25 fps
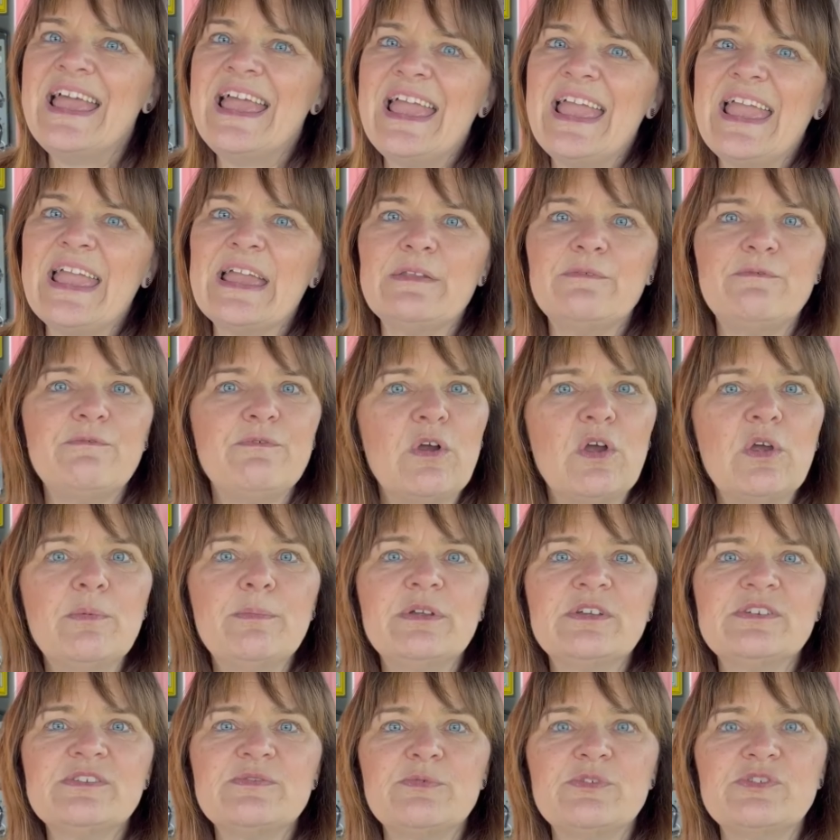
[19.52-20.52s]
and
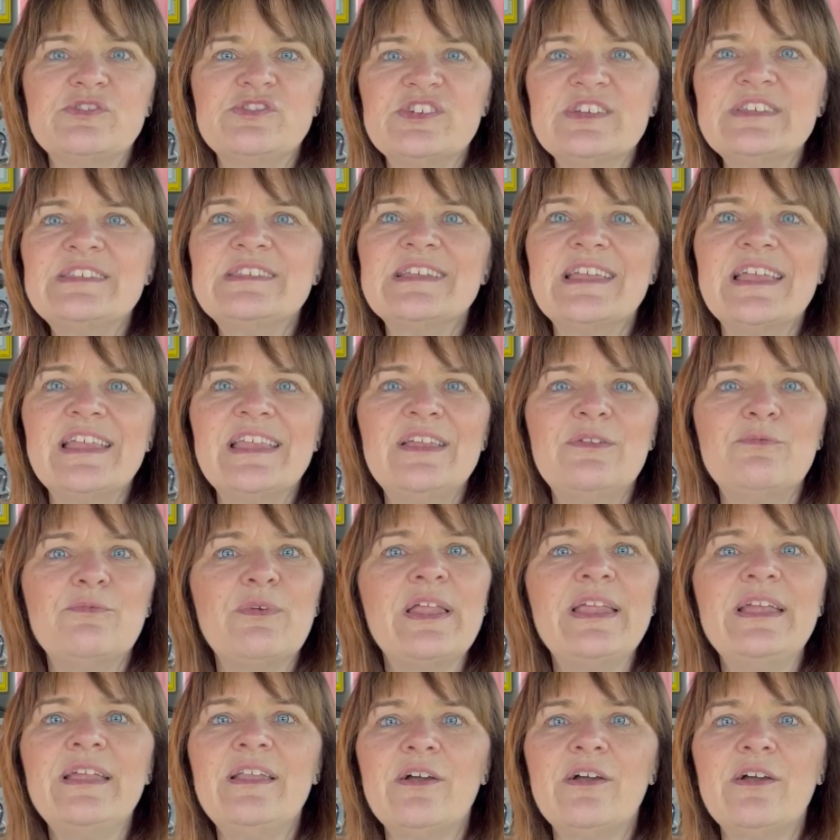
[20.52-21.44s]
farmers were just getting ready